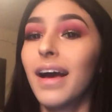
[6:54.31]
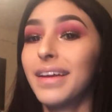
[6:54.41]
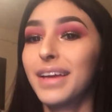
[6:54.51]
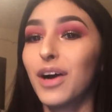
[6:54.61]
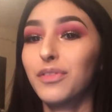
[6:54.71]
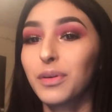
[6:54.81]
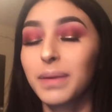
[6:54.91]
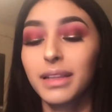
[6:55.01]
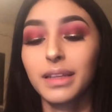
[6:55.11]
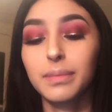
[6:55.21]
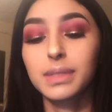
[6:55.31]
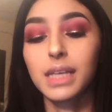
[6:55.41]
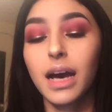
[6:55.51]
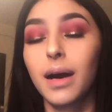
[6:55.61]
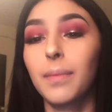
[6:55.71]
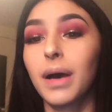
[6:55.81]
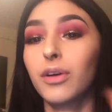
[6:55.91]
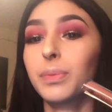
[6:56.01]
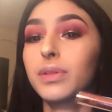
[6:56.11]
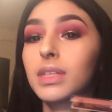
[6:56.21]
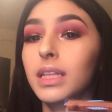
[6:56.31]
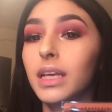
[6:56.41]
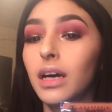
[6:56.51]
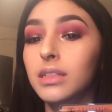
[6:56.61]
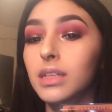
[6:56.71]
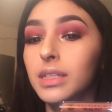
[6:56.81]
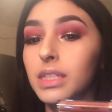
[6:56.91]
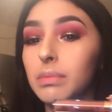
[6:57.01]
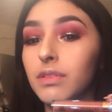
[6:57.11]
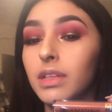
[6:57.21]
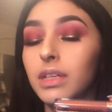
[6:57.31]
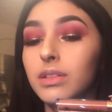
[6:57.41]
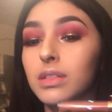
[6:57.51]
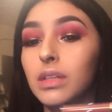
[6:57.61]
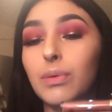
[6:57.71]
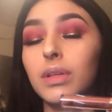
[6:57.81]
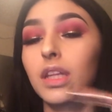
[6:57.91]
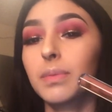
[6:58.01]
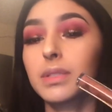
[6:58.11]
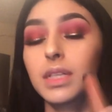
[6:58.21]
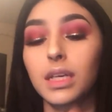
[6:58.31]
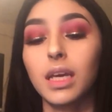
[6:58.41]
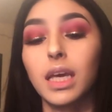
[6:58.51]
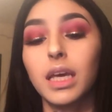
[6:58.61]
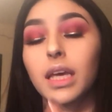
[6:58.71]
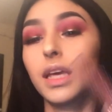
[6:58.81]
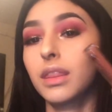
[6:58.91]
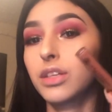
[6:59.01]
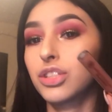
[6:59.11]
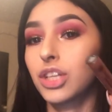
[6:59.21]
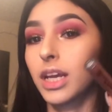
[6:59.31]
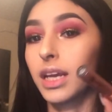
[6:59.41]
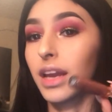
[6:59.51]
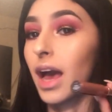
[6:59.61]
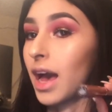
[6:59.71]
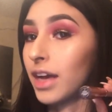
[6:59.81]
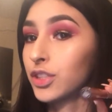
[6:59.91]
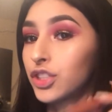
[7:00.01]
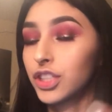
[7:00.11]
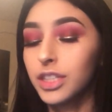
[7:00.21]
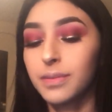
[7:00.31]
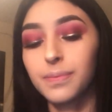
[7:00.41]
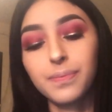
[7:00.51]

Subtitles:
And now for my lips, I will be using the Anastasia Beverly Hills Liquid Lipstick in the shade Ashton.